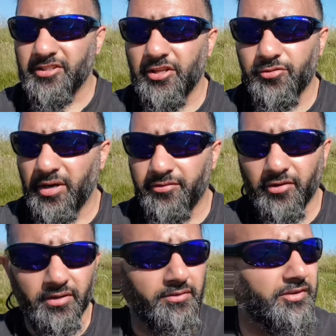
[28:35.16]
maybe that's a
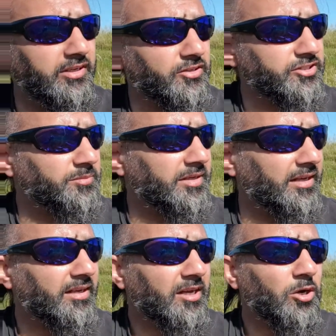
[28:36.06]
thread for another video
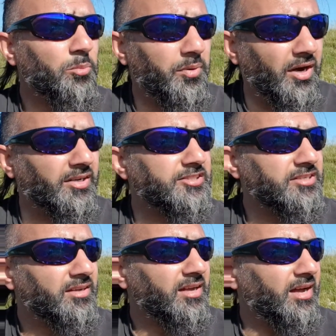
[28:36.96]
someday.
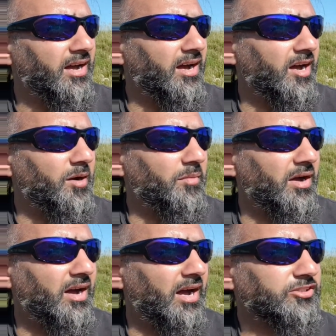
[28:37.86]
But
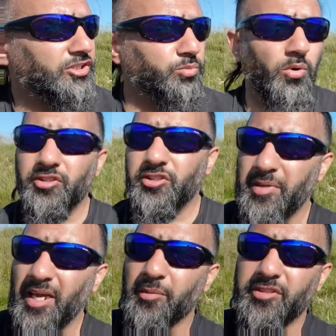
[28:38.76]
I just
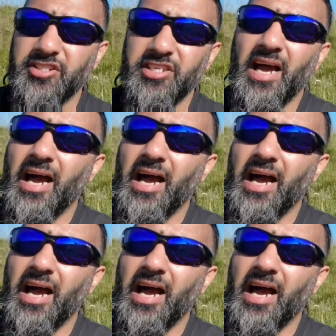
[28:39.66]
want to be able